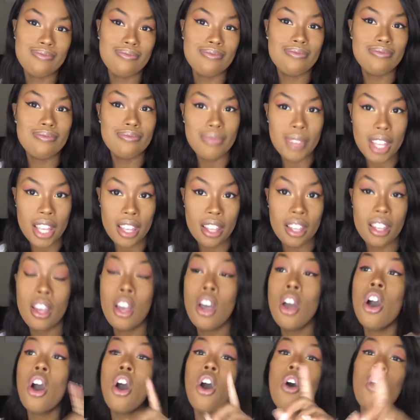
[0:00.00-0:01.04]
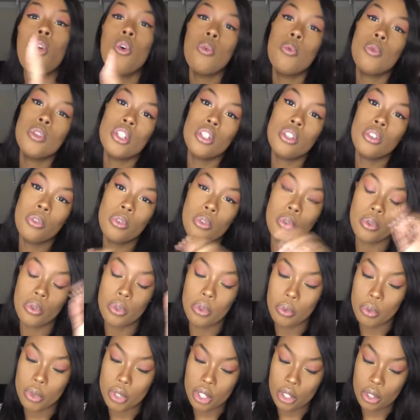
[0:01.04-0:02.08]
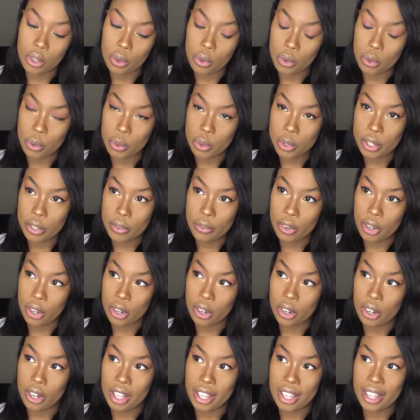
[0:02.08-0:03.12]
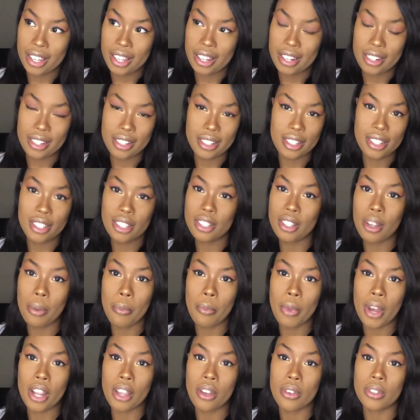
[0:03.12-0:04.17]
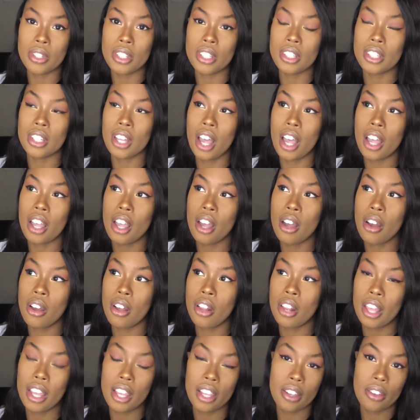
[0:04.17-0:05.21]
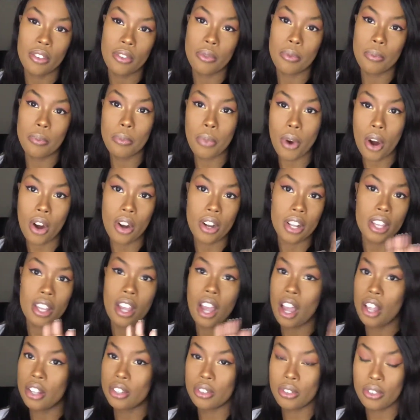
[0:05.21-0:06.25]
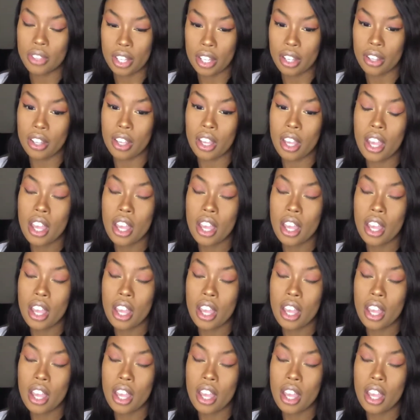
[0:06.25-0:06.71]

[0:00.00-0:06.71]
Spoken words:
meh. Oh, it was a little Uzi Vert and somebody else's like party concert thing.